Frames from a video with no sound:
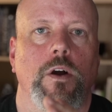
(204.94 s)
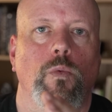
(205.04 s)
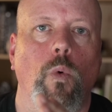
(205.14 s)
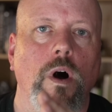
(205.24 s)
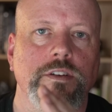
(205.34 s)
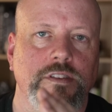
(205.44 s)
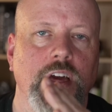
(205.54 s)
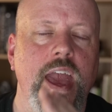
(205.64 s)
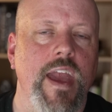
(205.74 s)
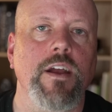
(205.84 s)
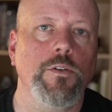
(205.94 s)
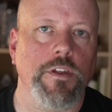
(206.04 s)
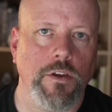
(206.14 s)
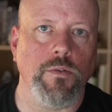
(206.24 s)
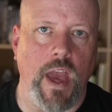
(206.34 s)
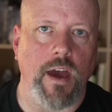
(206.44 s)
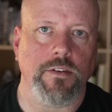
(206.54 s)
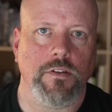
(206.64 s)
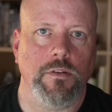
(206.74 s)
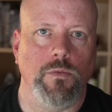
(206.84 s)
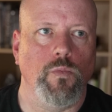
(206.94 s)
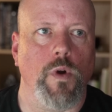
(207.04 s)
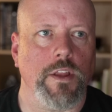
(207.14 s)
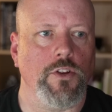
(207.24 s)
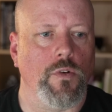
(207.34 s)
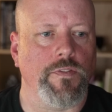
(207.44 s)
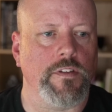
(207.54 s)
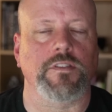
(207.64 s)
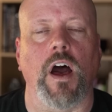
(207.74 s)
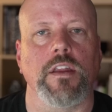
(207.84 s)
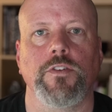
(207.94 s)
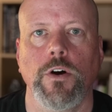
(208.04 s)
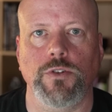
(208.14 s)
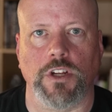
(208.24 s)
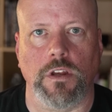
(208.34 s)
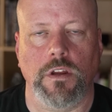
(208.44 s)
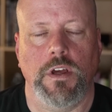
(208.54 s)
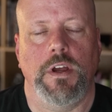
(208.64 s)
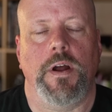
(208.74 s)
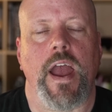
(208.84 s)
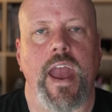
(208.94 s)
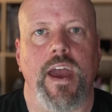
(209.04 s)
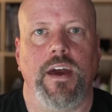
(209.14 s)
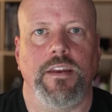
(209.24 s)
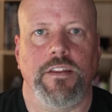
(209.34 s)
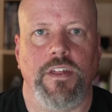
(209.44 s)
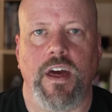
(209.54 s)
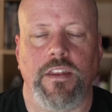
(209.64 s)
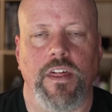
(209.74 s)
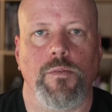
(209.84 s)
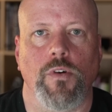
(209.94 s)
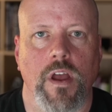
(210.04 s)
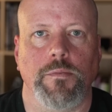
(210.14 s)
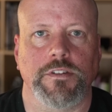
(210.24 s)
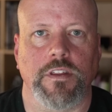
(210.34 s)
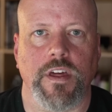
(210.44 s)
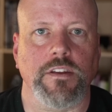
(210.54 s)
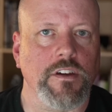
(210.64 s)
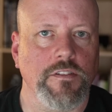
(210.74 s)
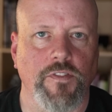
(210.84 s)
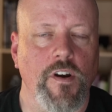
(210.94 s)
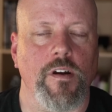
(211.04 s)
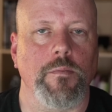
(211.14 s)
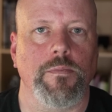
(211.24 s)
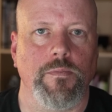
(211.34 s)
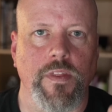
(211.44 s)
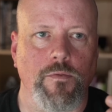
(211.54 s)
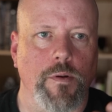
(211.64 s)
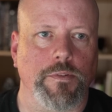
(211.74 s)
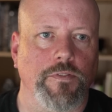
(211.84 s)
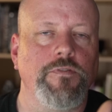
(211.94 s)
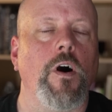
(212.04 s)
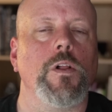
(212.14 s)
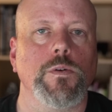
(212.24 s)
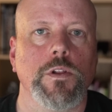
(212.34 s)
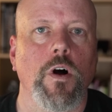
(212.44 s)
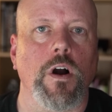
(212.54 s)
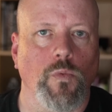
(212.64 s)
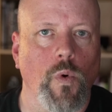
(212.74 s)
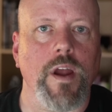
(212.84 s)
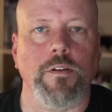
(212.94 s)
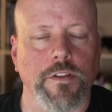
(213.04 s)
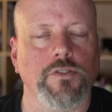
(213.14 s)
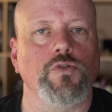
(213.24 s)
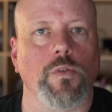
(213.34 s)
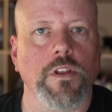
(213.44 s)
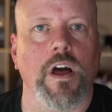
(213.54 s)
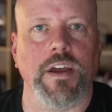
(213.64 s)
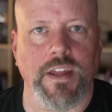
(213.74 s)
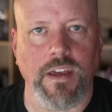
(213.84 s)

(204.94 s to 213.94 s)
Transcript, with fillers: was the angle that you get when you're at the side of an ocean. And that they were able to then confirm, they were able to follow along where this shoreline